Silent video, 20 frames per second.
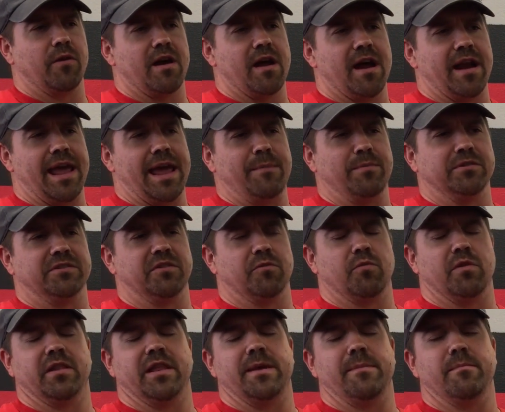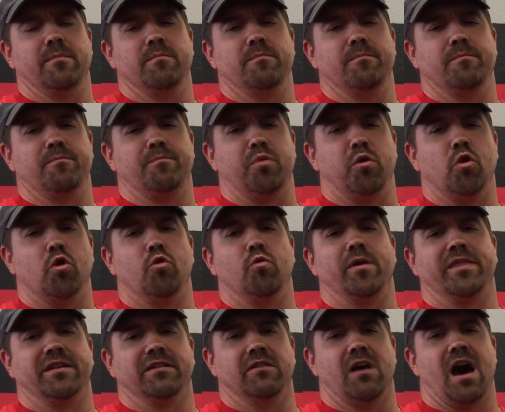not able to really pull
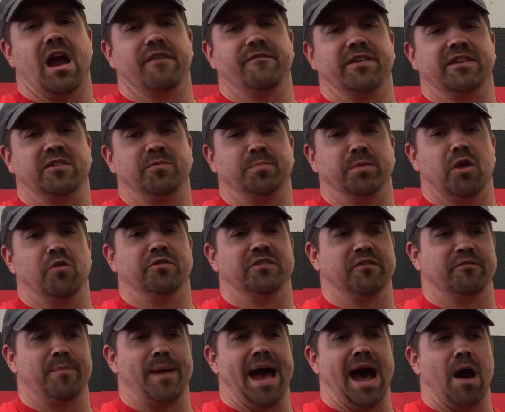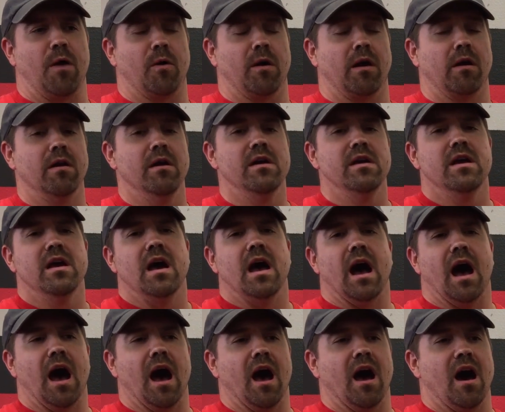with a lot of explosive power
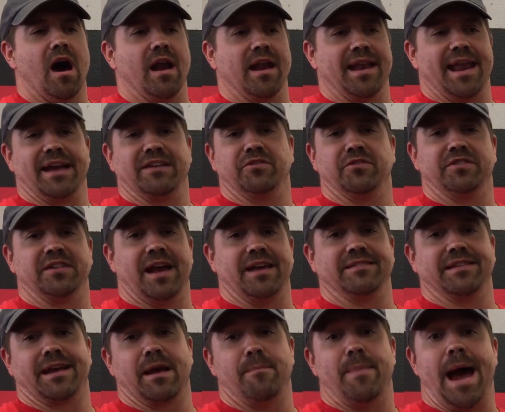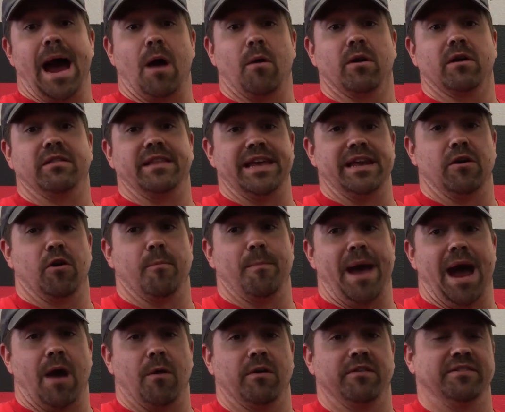on an exercise like a power clean or a
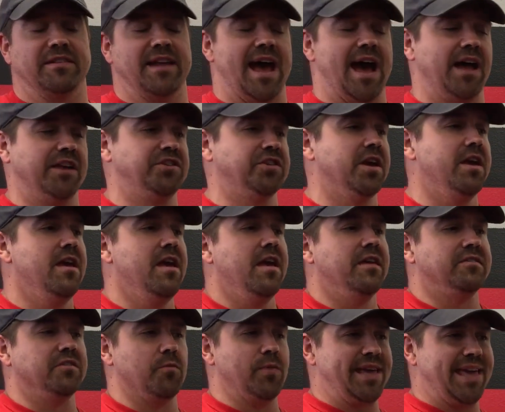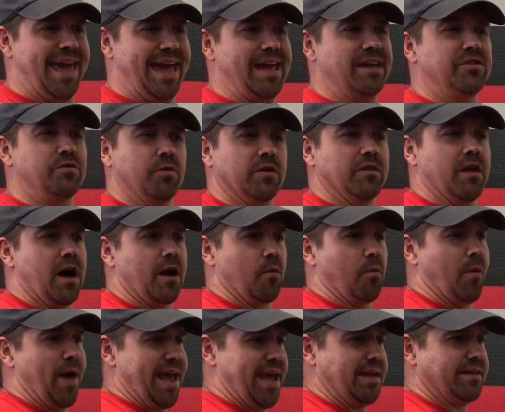power snatch. So we can't do a lot
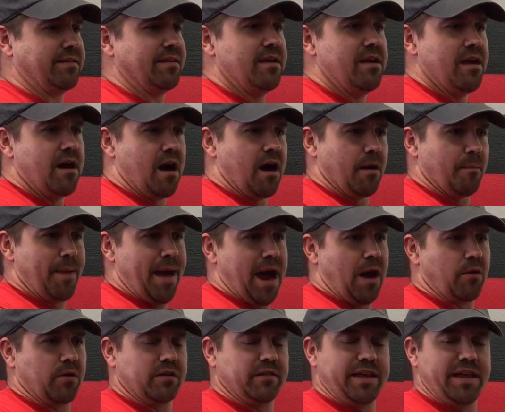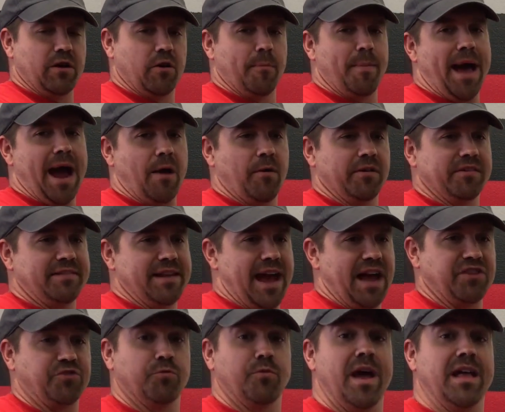of weight on a power clean or a power
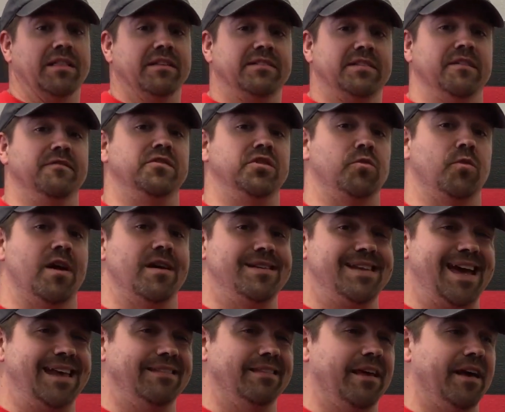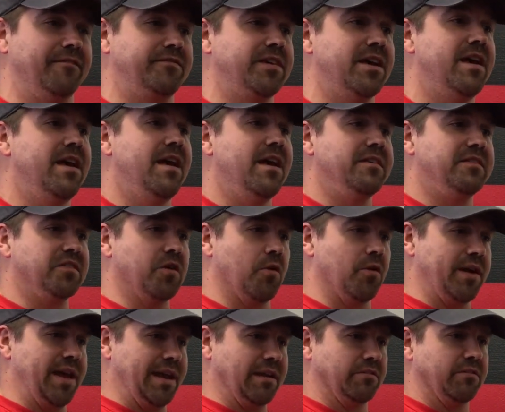snatch relative to our deadlift.
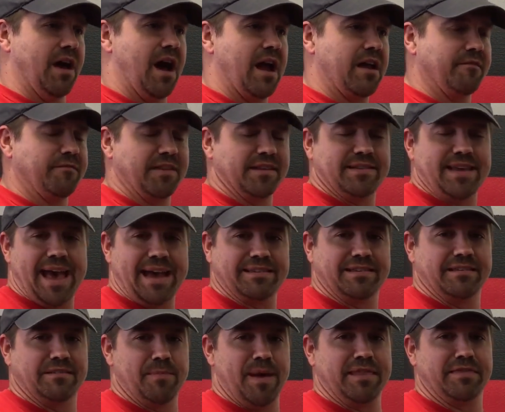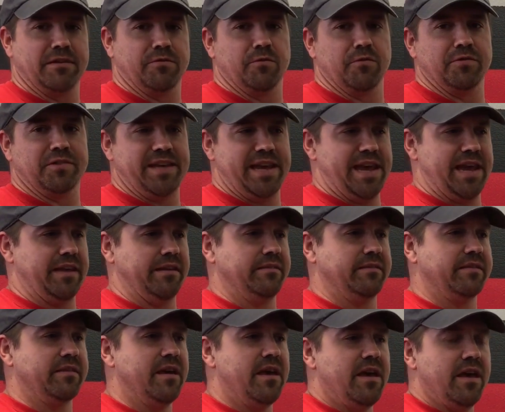So in a lot of the Texas method
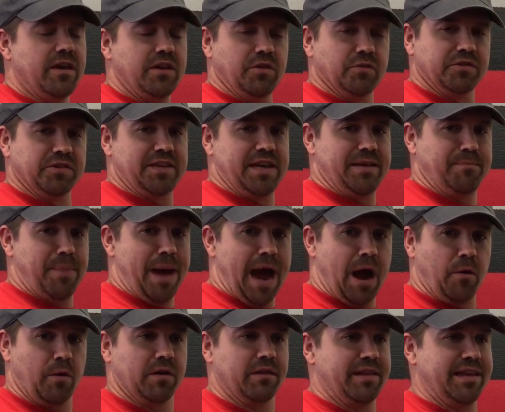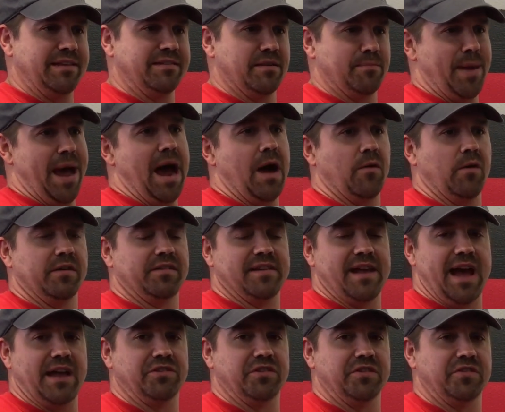routines, you'll see power cleans and power
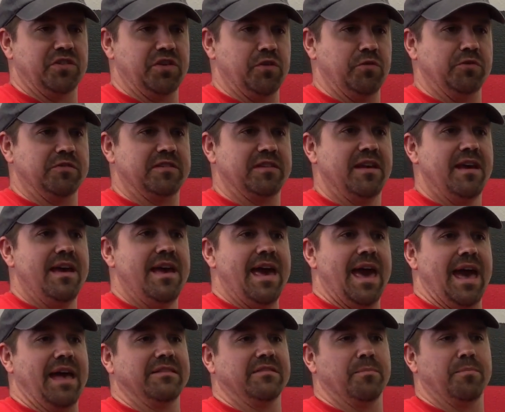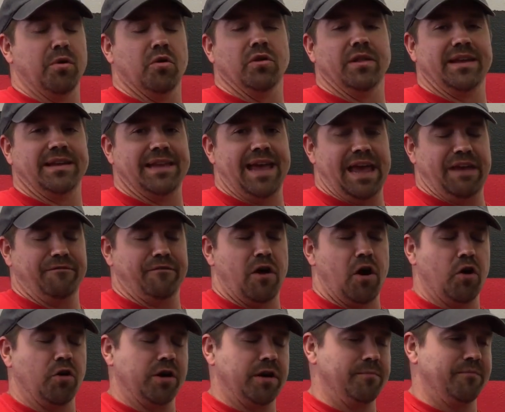snatches used as a pulling day
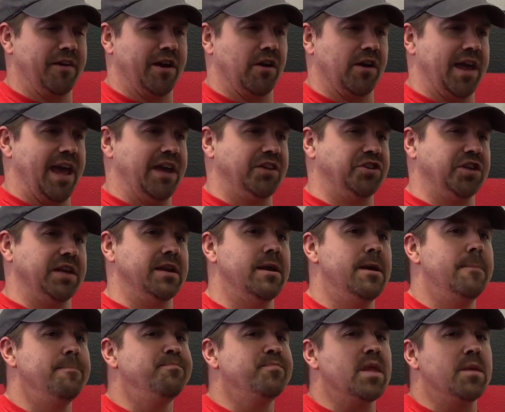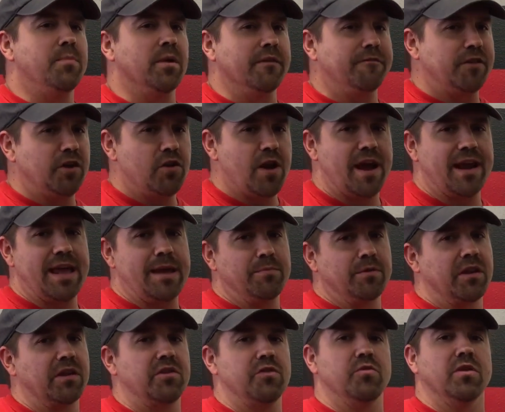volume variation. But if you're not
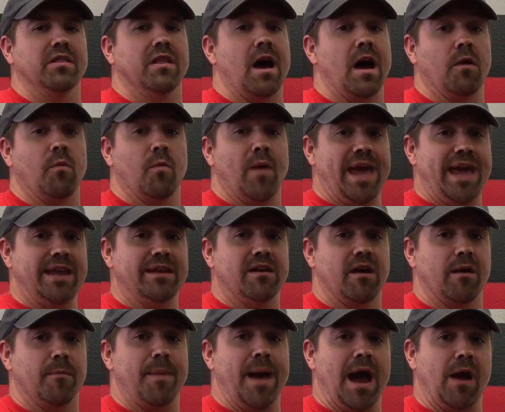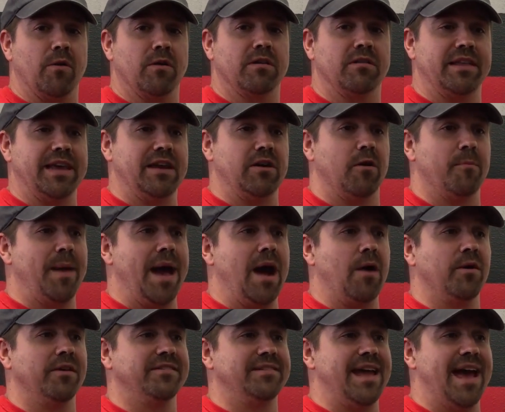able to do a lot of weight on a power clean or a
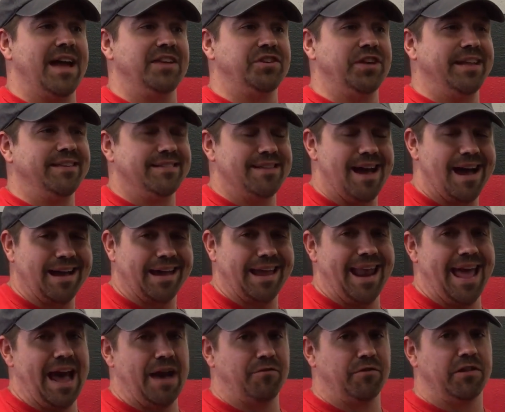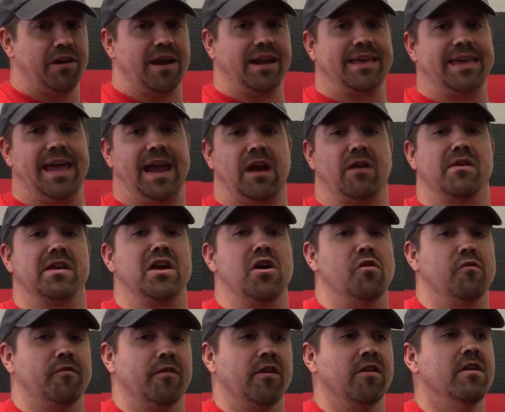power snatch, it's not going to have a lot of
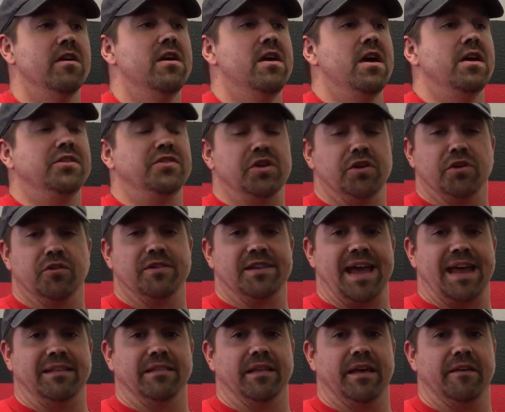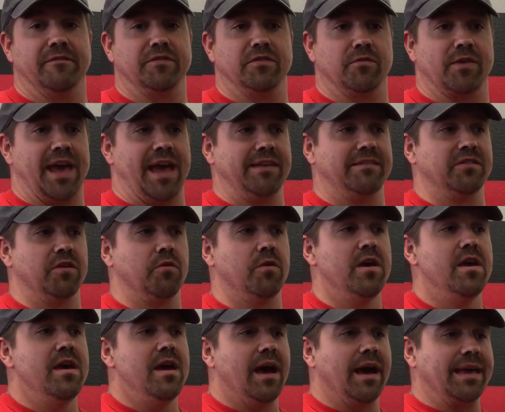carryover to your deadlift, okay?
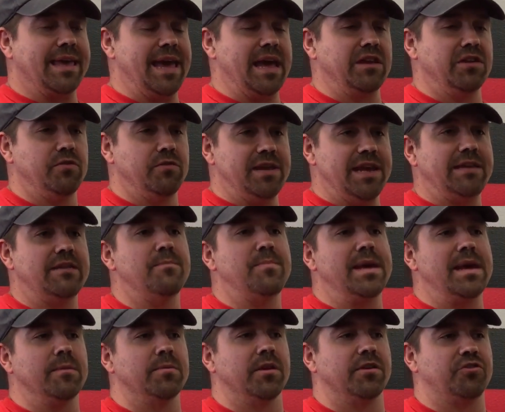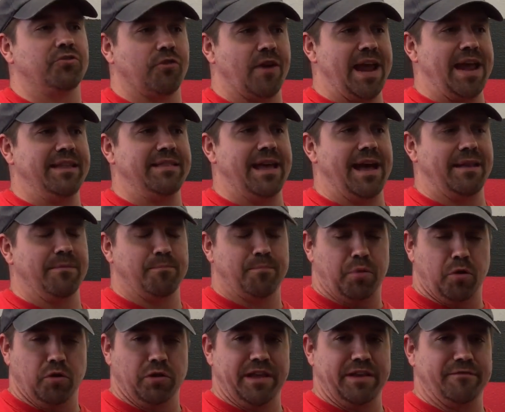So again, you need to be able to train that
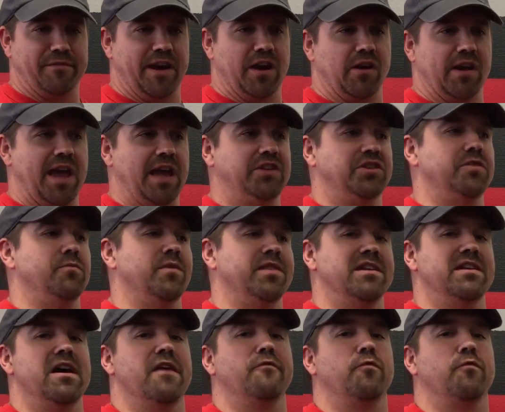pulling variation with